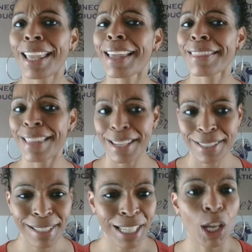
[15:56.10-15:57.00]
And
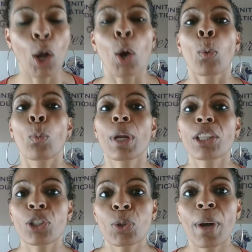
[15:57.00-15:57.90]
lastly, we
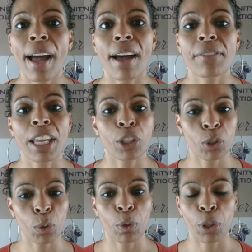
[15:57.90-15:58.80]
do have a
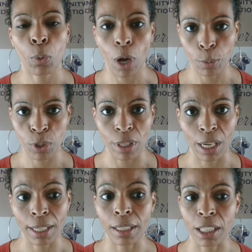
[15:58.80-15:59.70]
do-it-with-you option that I can